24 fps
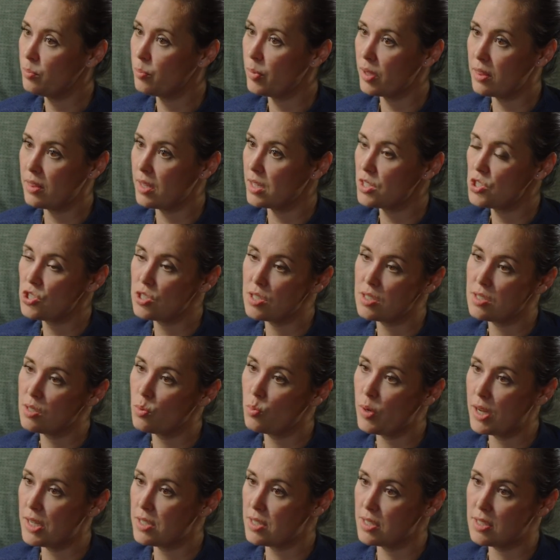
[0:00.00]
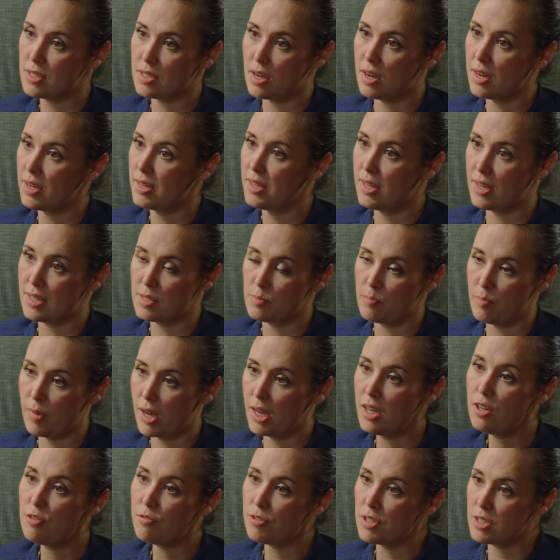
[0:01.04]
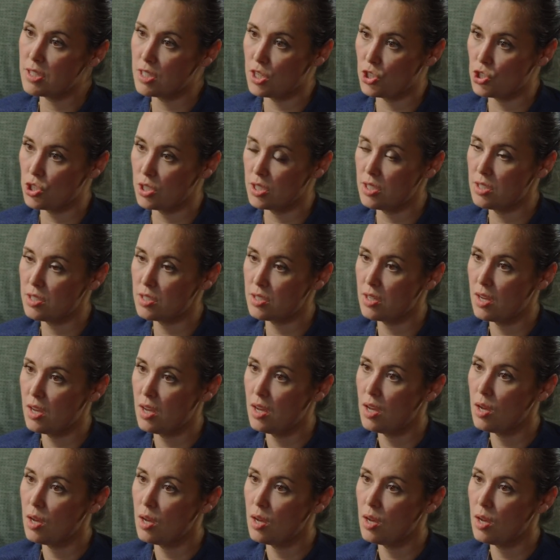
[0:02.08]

but that's just the way society has made physicians.